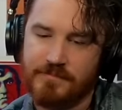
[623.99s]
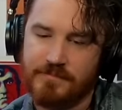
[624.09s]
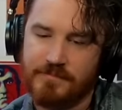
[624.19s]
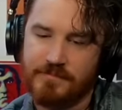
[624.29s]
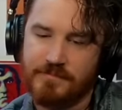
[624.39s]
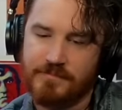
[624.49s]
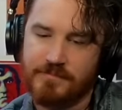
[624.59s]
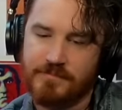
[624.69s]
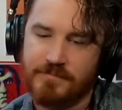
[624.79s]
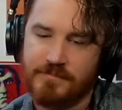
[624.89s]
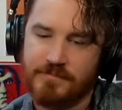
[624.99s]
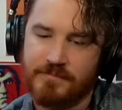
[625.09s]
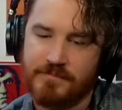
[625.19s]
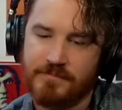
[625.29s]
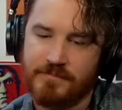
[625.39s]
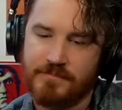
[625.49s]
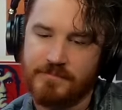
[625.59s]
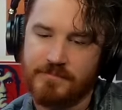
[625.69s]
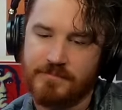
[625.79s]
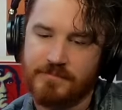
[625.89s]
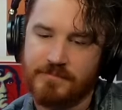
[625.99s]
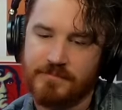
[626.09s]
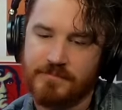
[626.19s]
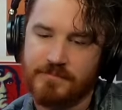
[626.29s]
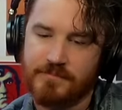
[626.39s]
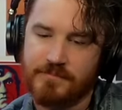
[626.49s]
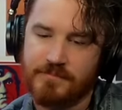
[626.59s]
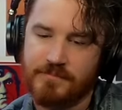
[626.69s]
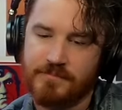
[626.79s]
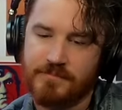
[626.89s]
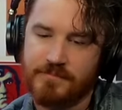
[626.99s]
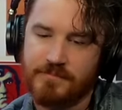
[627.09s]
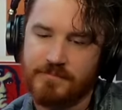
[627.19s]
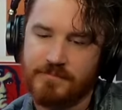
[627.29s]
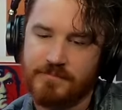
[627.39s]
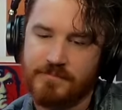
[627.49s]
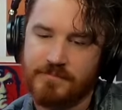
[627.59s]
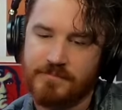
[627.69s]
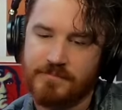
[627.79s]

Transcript: The person shown says nothing.